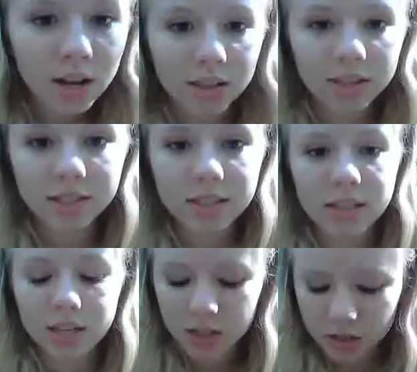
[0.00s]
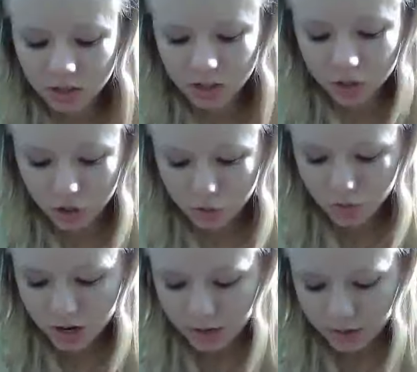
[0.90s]
listening to.
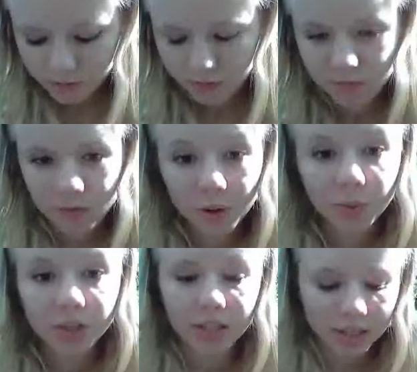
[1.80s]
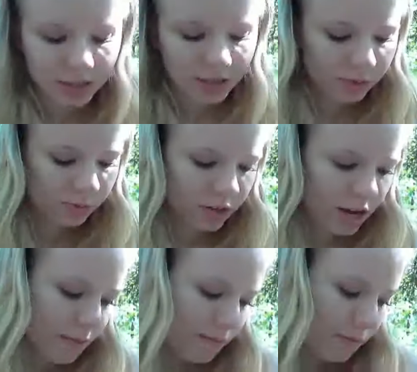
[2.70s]
I really like this one
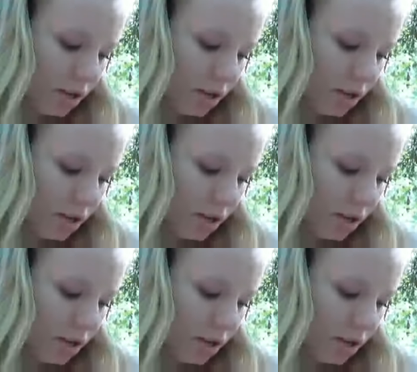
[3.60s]
up,